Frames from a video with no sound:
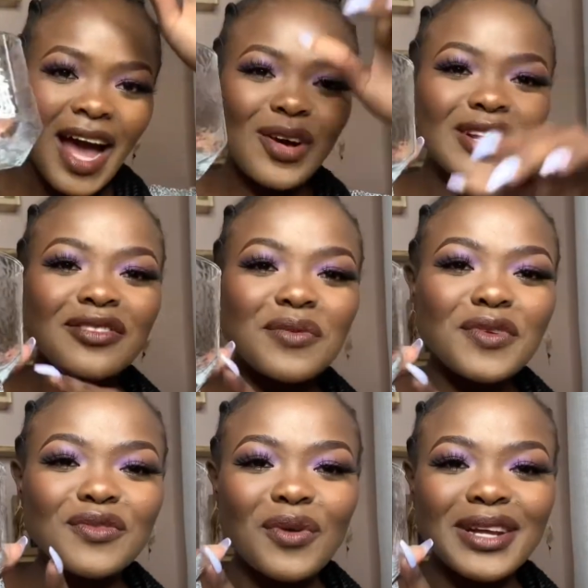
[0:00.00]
I only
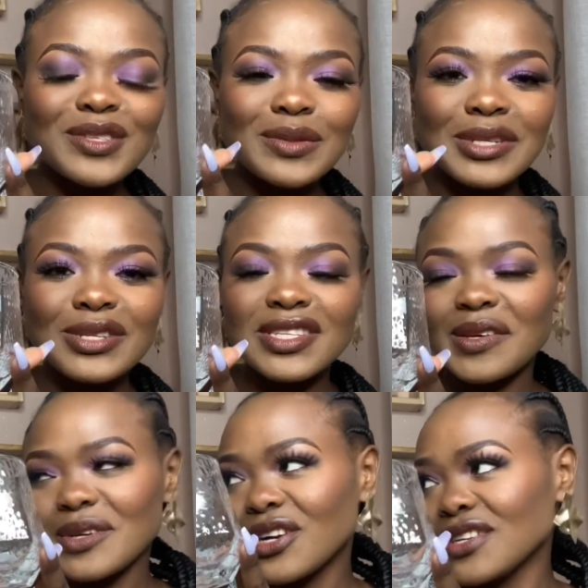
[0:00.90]
removed one to be
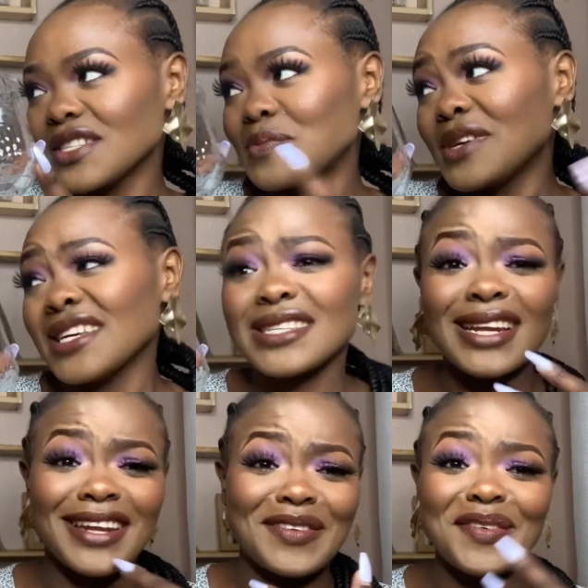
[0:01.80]
using because pia
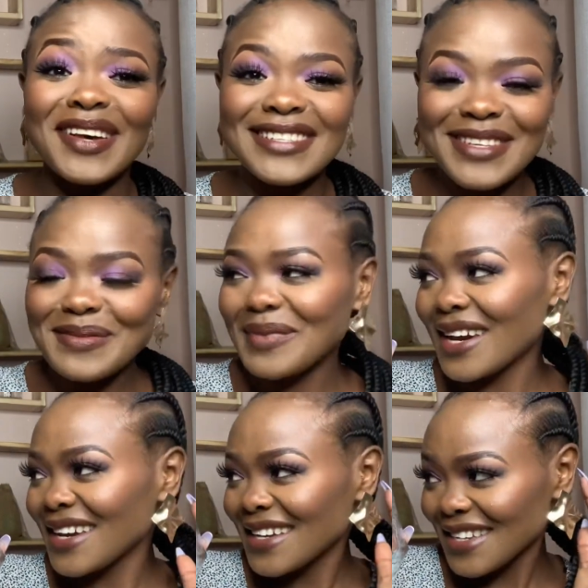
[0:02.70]
sina nafasi,
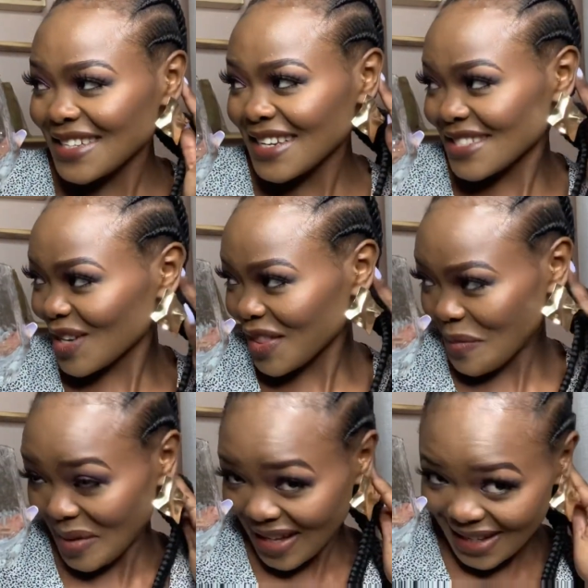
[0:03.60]
my kitchen is not the
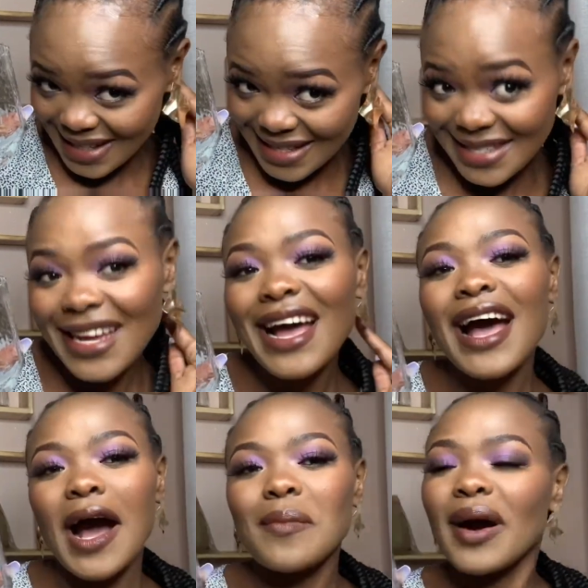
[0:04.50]
biggest.
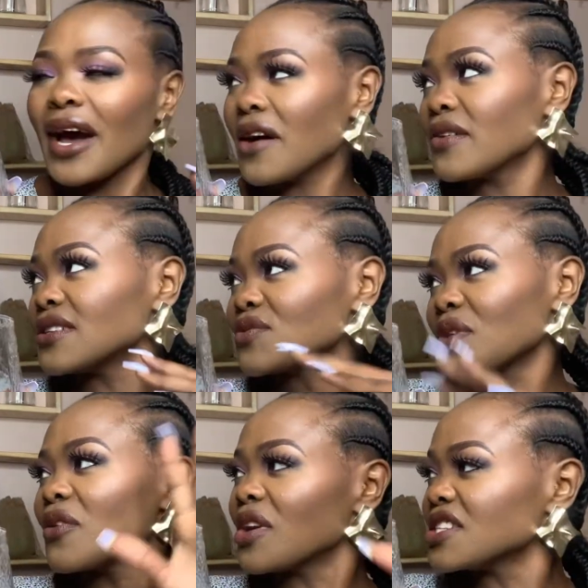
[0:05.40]
I haven't
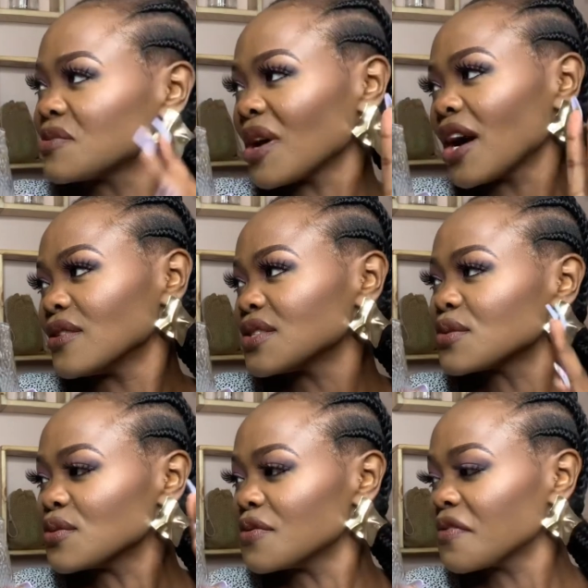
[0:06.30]
rearranged my house
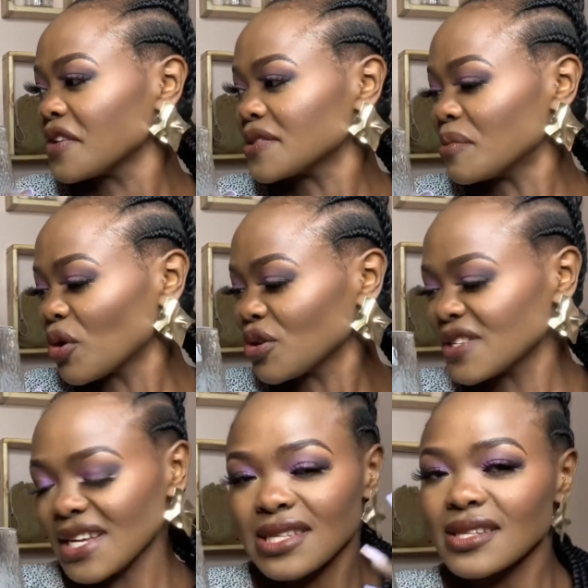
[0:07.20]
to fit more
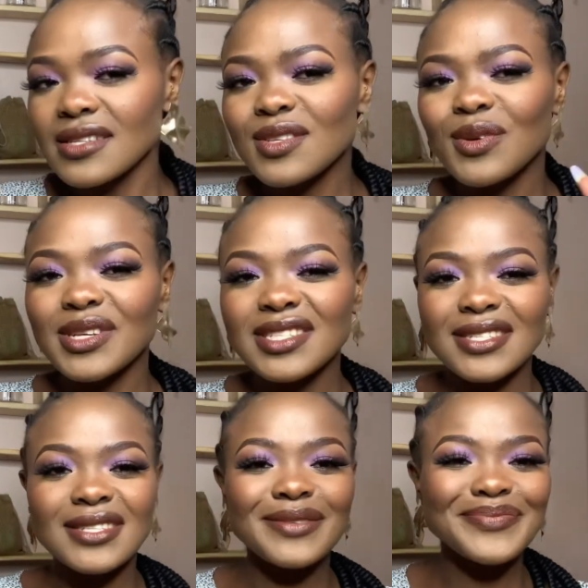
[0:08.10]
utensils, so it's
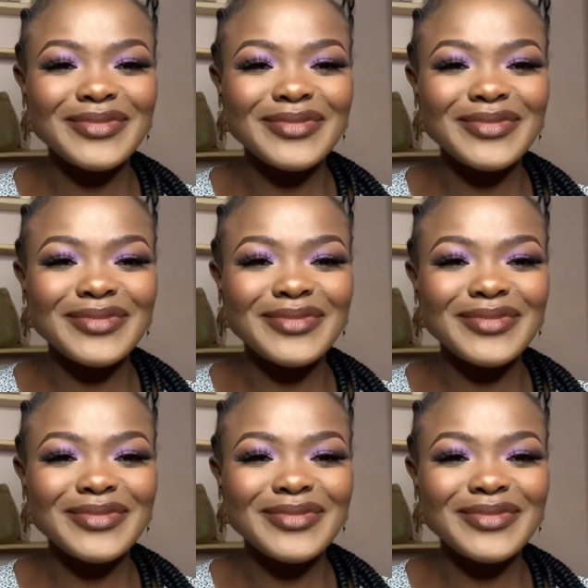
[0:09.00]
just